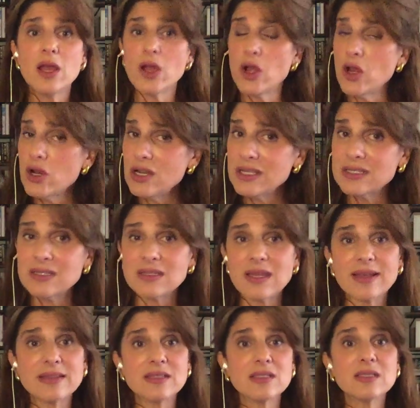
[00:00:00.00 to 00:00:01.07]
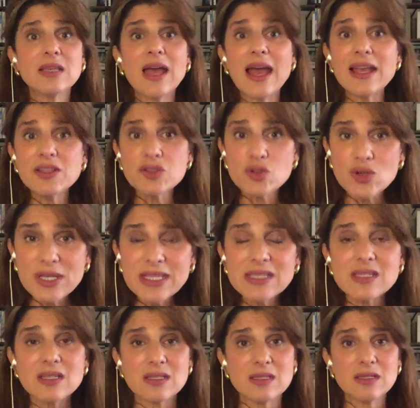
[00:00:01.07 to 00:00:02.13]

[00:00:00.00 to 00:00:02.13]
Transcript: early detected, and treated.